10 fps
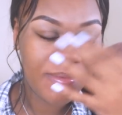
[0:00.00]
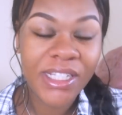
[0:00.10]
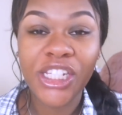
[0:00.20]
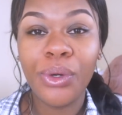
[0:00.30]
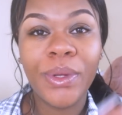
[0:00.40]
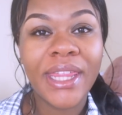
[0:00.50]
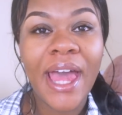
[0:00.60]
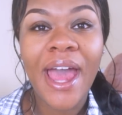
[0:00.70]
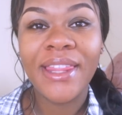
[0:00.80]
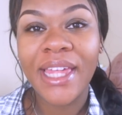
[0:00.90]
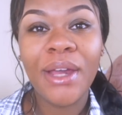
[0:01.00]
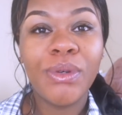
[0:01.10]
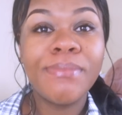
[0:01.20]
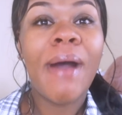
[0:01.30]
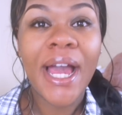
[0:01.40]
deal with it
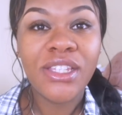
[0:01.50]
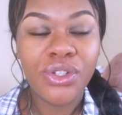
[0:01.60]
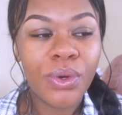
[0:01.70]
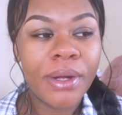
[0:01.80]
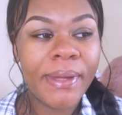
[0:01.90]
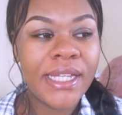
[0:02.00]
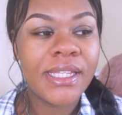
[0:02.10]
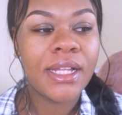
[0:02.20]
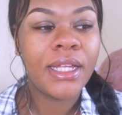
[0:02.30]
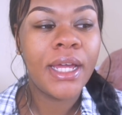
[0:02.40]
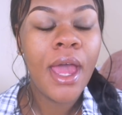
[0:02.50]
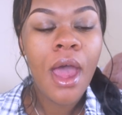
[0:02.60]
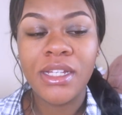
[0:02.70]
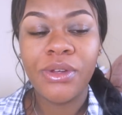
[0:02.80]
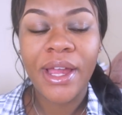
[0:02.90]
was my store basically
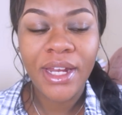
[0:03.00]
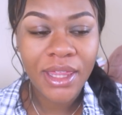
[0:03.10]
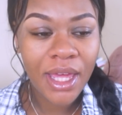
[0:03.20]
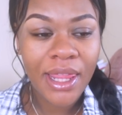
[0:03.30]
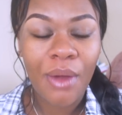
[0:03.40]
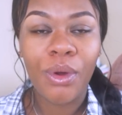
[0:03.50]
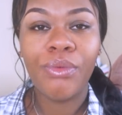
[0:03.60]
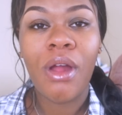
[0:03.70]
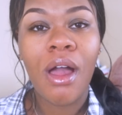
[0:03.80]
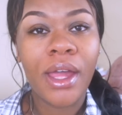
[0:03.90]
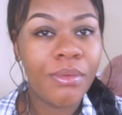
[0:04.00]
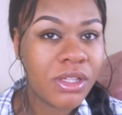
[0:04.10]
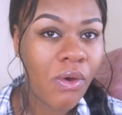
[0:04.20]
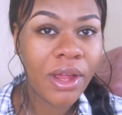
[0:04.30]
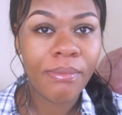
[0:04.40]
so anything that went wrong it was
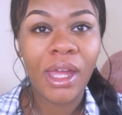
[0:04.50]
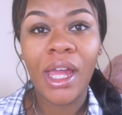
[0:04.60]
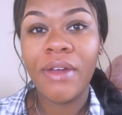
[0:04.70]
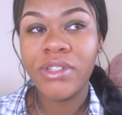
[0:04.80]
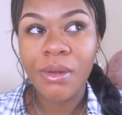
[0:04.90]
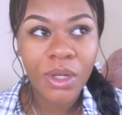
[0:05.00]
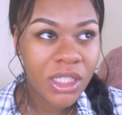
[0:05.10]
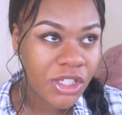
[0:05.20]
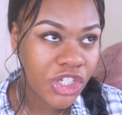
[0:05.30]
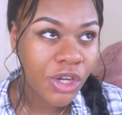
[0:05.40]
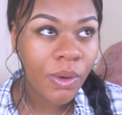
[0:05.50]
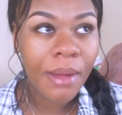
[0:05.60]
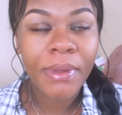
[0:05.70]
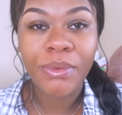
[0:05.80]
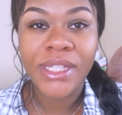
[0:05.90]
on me if someone didn't show
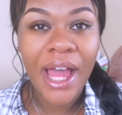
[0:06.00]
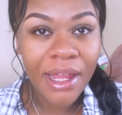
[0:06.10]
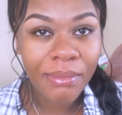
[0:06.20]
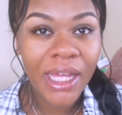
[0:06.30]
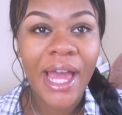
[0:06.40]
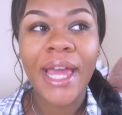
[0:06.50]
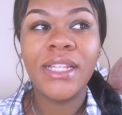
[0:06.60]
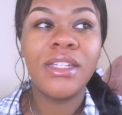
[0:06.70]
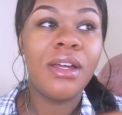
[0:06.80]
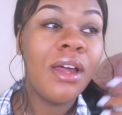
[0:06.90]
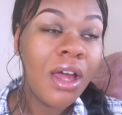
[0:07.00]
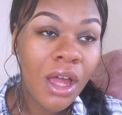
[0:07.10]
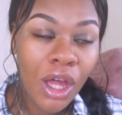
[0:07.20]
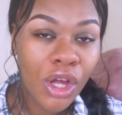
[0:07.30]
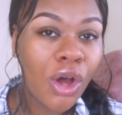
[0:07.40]
up it was on me i had to
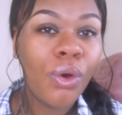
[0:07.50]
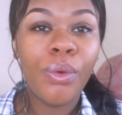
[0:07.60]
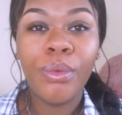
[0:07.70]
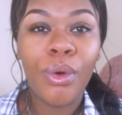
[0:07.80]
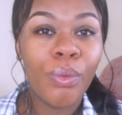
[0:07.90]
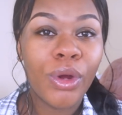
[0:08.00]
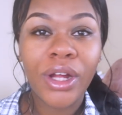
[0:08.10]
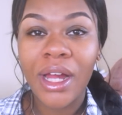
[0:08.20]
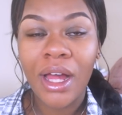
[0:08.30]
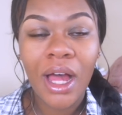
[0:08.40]
go work